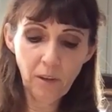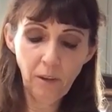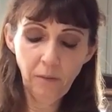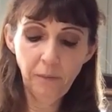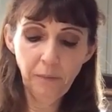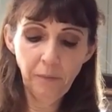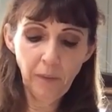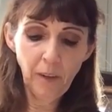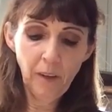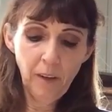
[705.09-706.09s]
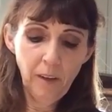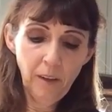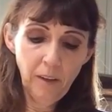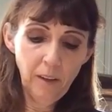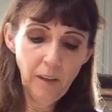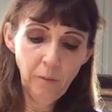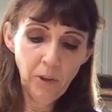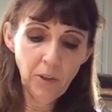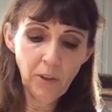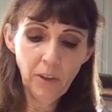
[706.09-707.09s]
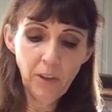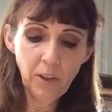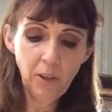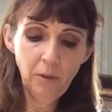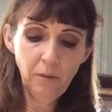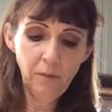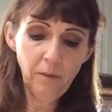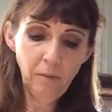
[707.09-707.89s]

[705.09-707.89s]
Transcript: So I'm just going to.